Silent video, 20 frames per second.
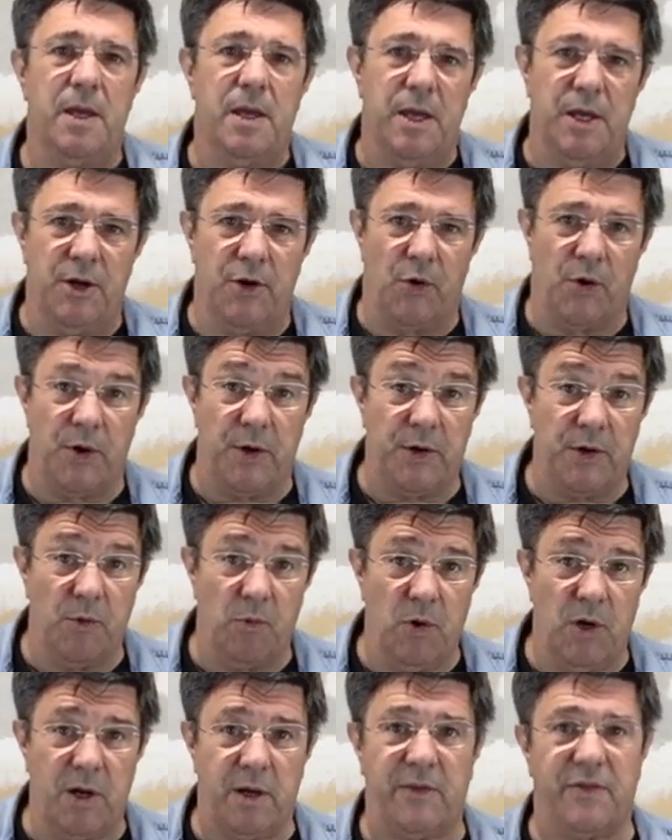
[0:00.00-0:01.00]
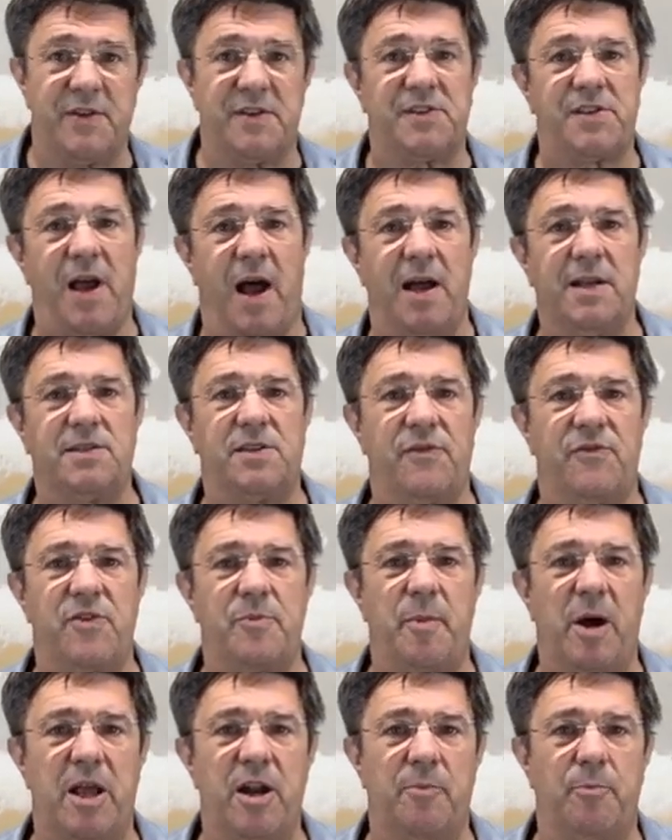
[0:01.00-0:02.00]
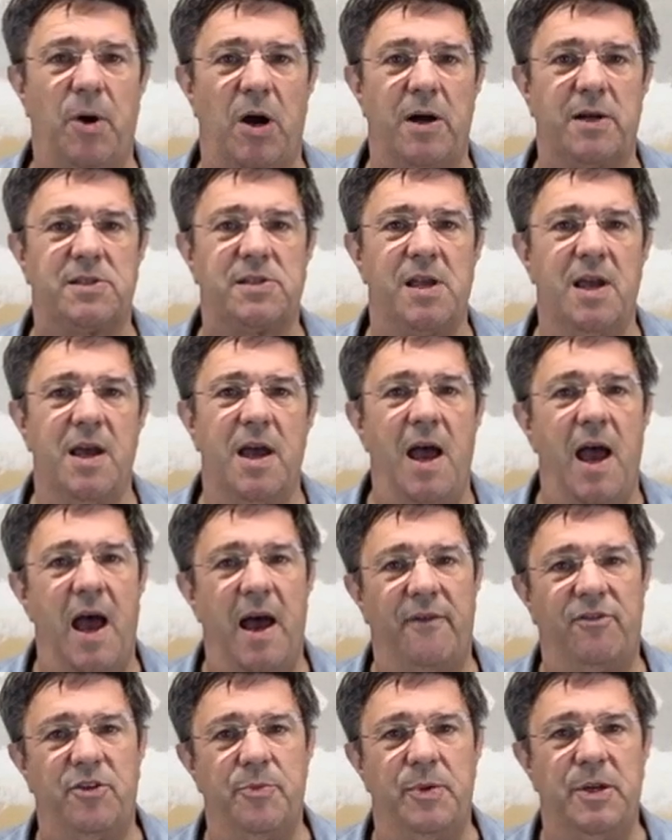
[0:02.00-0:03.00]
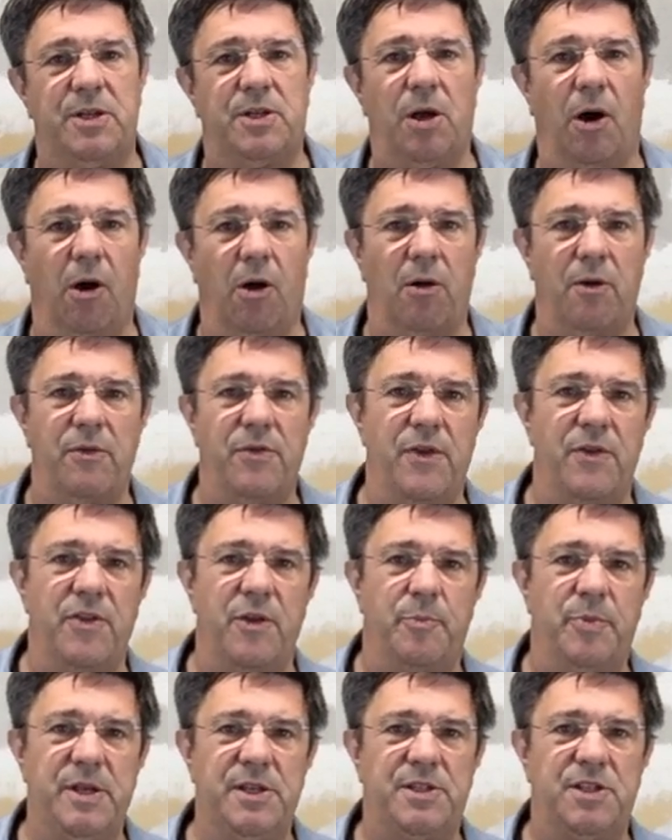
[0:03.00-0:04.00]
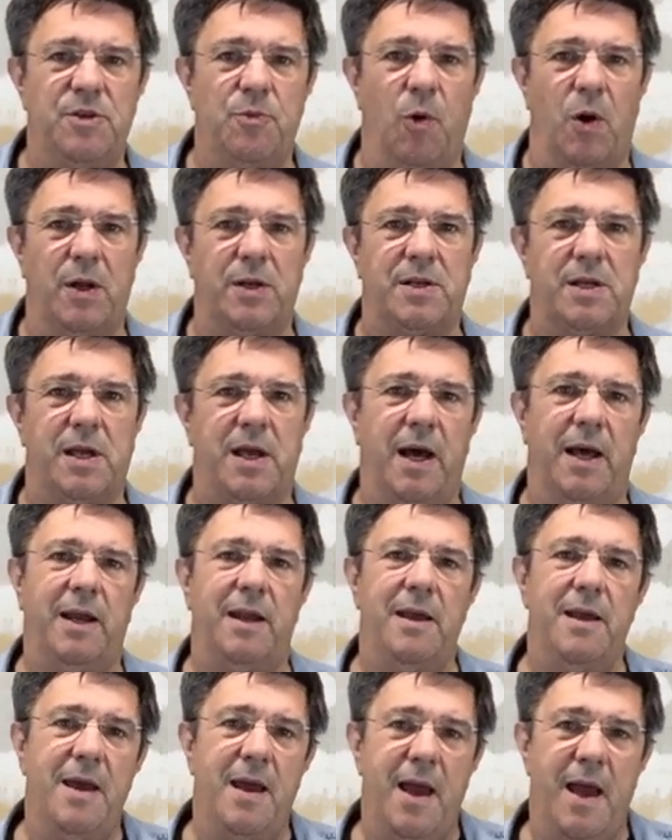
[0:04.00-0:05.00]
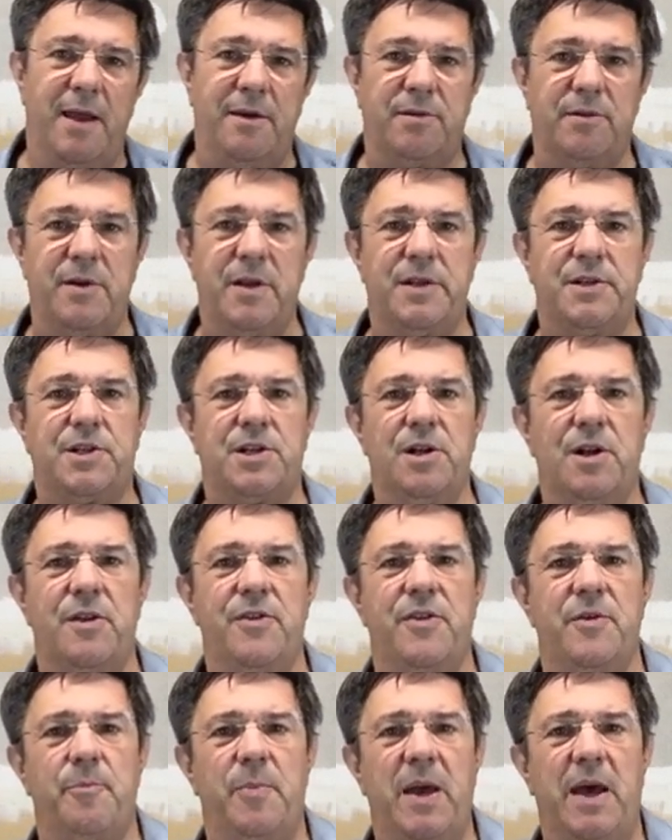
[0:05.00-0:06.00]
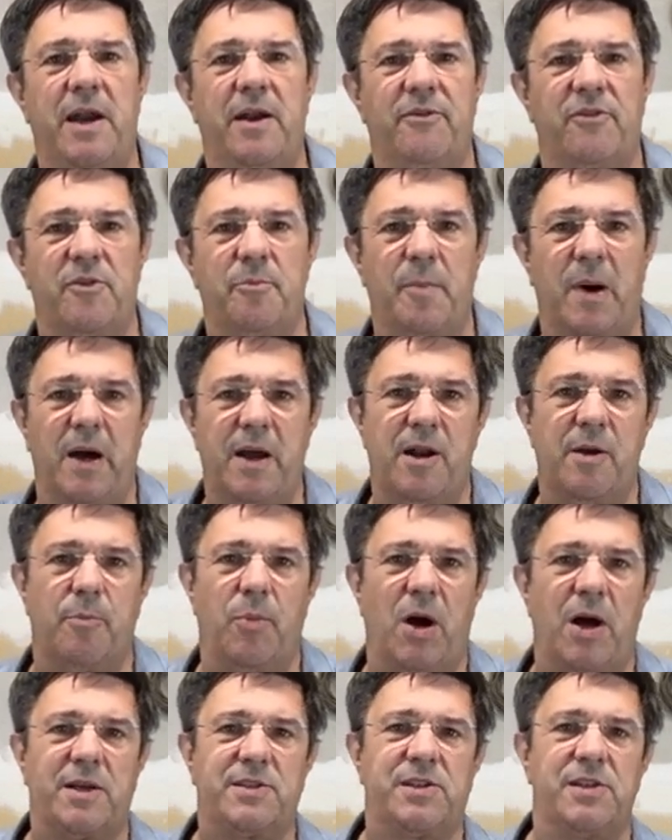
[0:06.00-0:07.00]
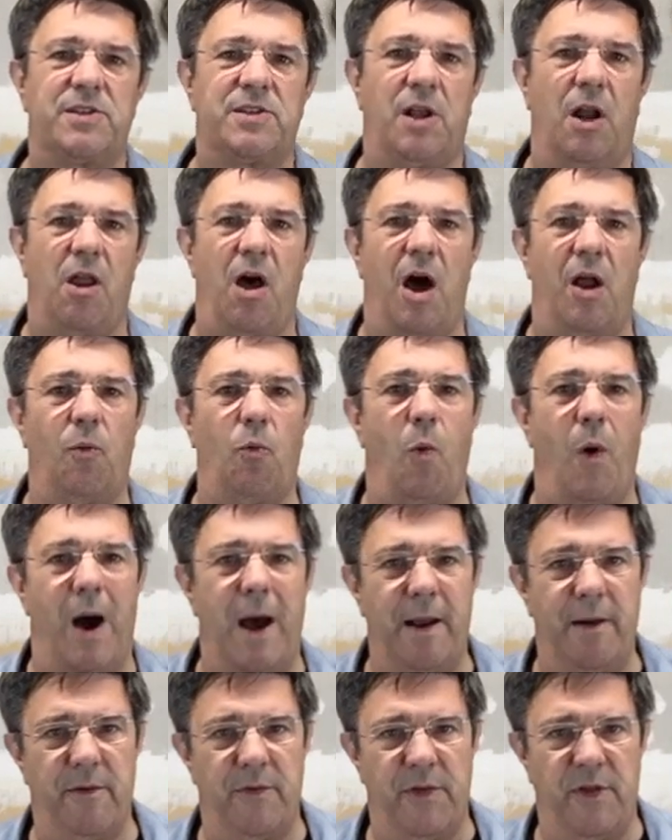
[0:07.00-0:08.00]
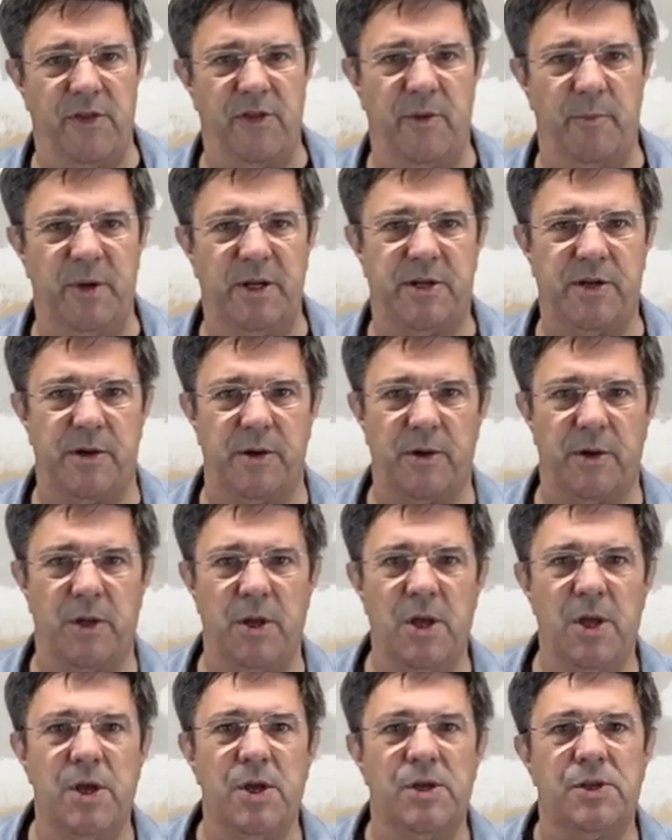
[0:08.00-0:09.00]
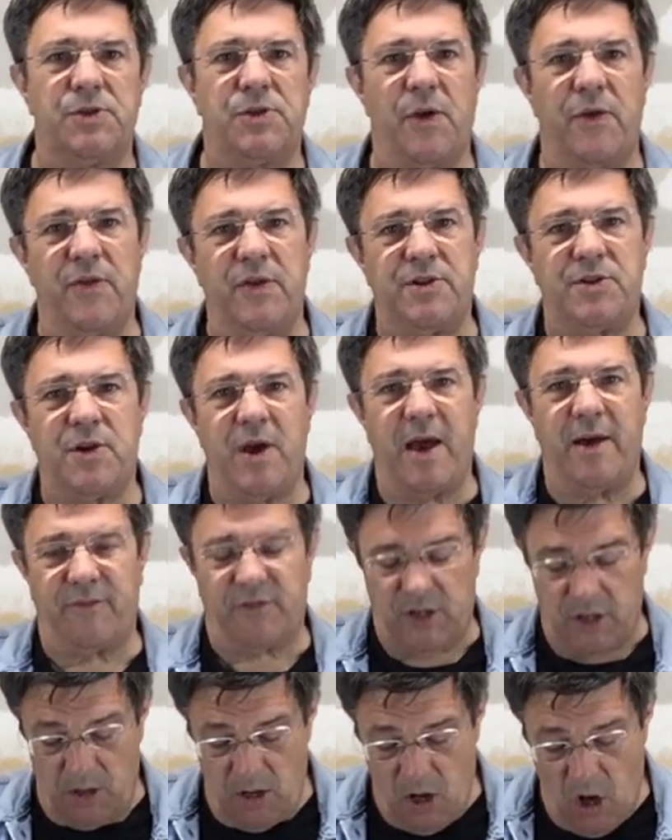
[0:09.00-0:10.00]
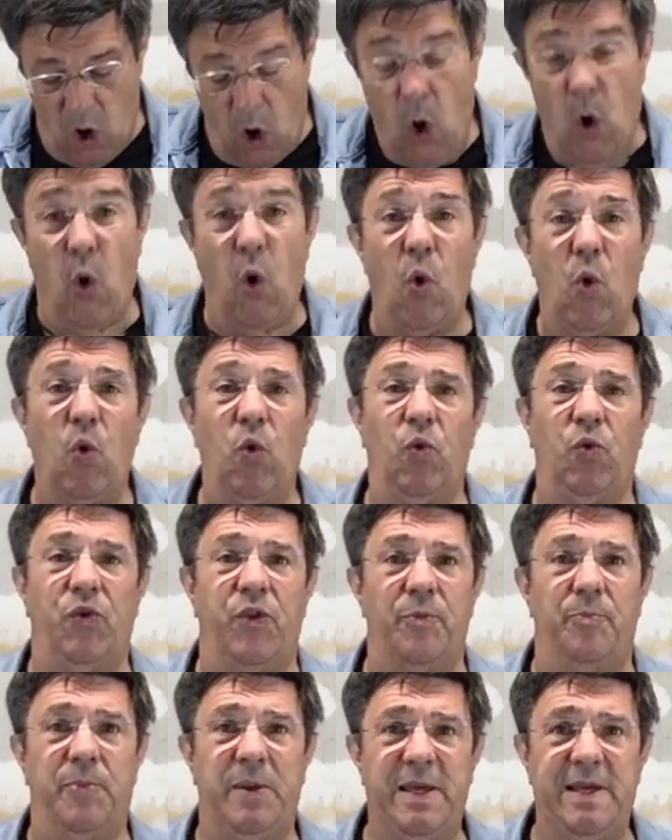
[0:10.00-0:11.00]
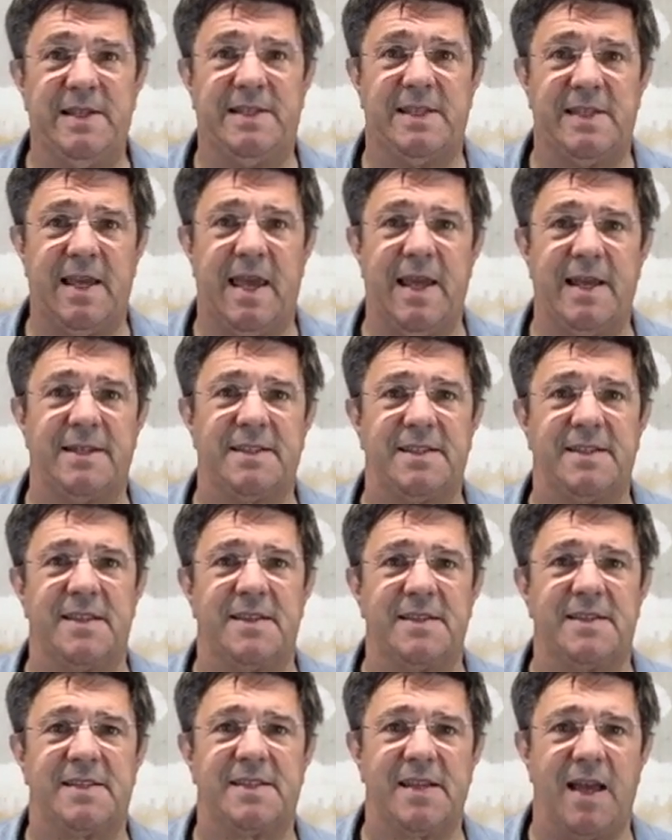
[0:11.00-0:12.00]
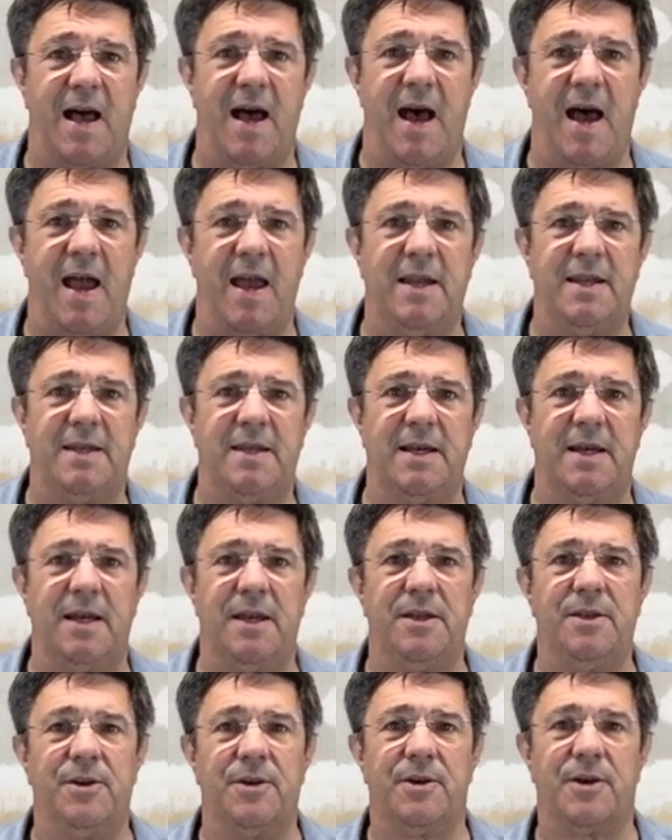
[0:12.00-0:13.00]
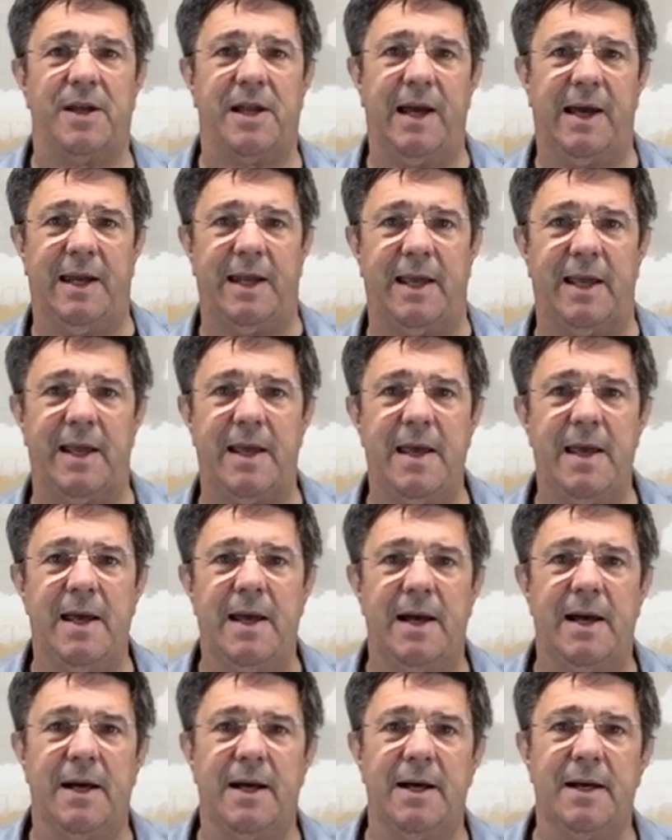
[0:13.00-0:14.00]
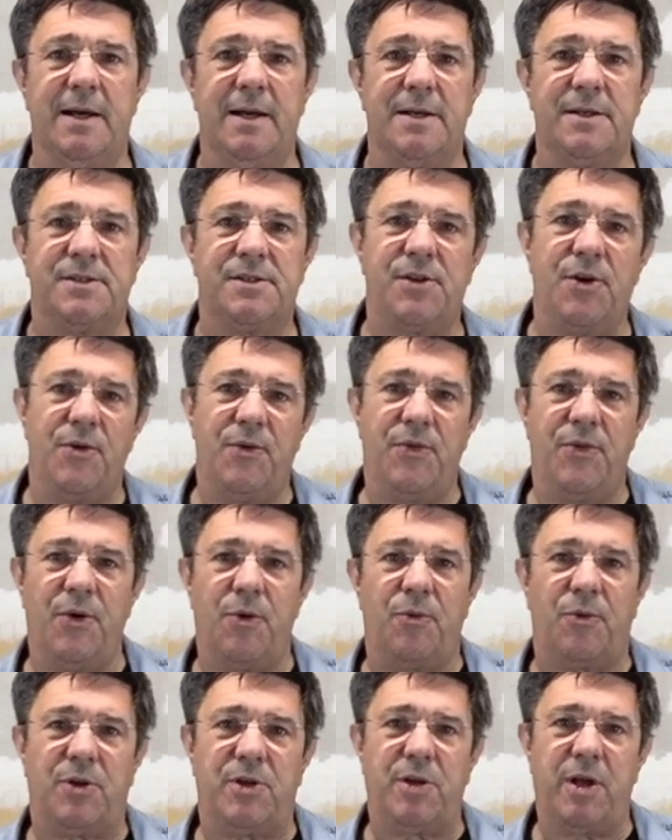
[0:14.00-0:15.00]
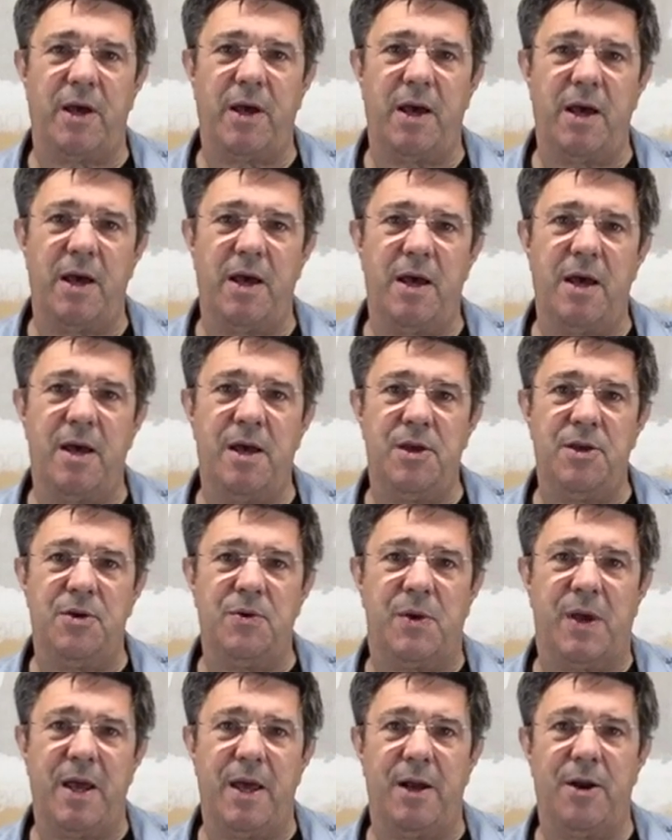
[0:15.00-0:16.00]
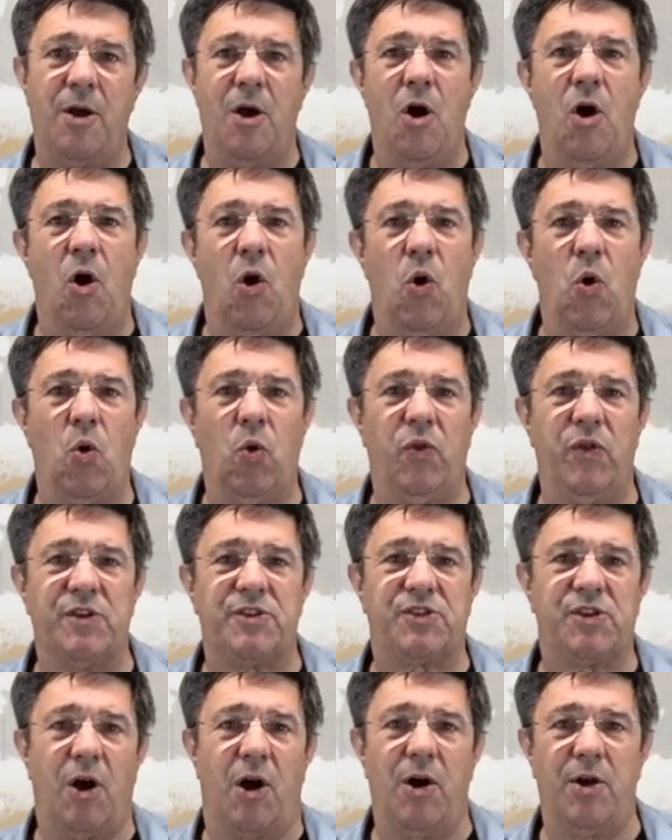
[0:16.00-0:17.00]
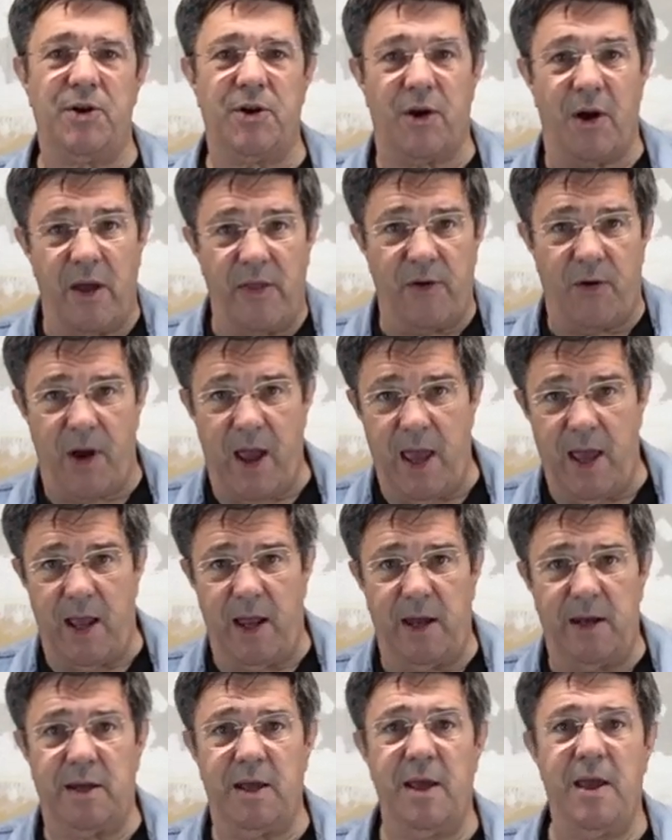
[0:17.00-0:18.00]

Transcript: In order to work, the sides of the miter box have to be taller than the piece you want to cut, and traditionally the bed of a miter box is a lot wider than the material, so that you have to hold the piece against the side you're cutting so that you can hold the saw in your other hand